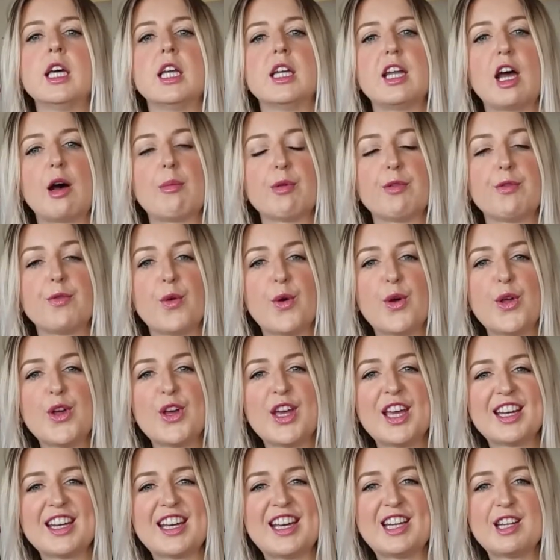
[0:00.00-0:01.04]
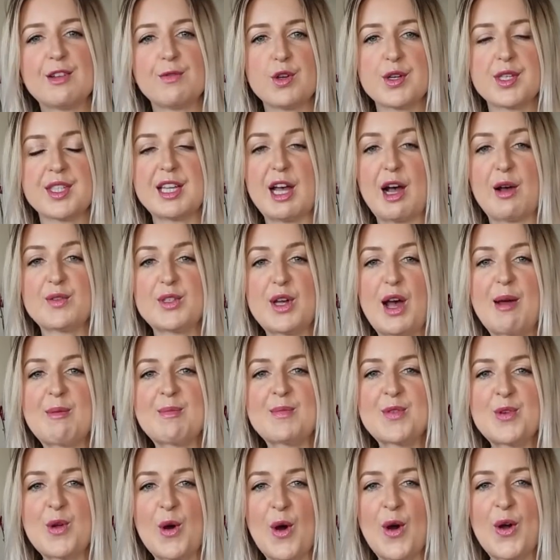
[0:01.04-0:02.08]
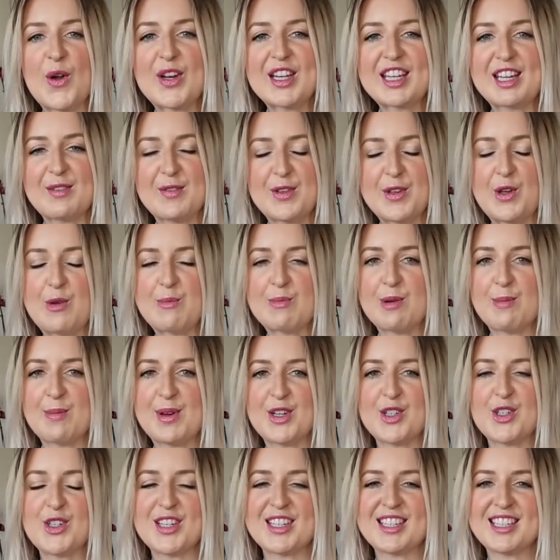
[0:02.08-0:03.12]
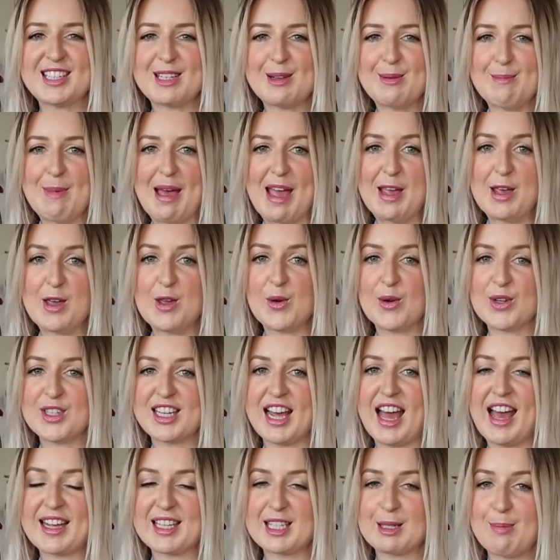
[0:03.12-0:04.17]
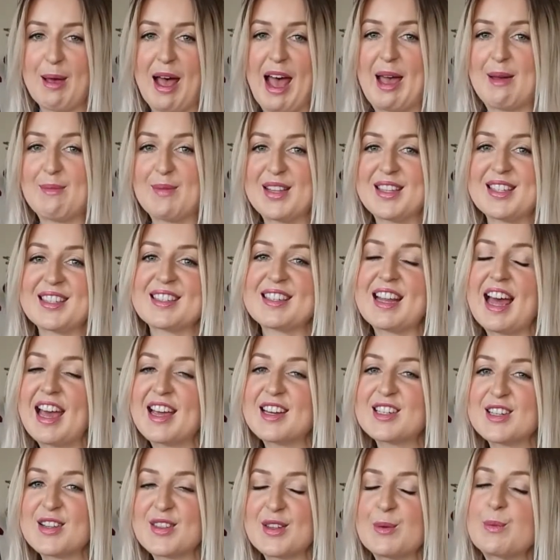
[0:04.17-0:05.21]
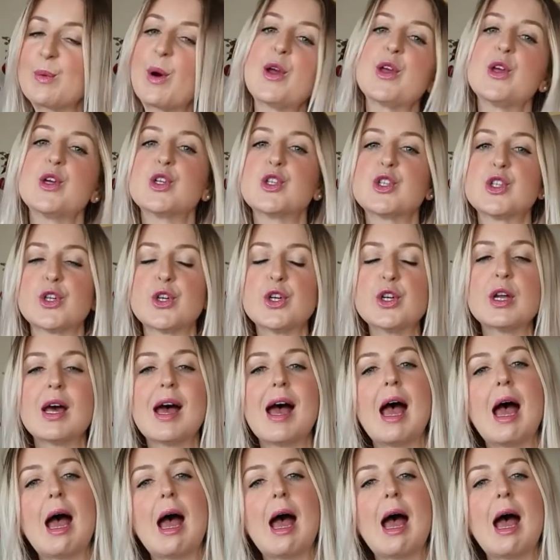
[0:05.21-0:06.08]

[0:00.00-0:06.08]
Now, before you get ahead of yourselves, I'm not giving you permission to make your tax payments later than what you should,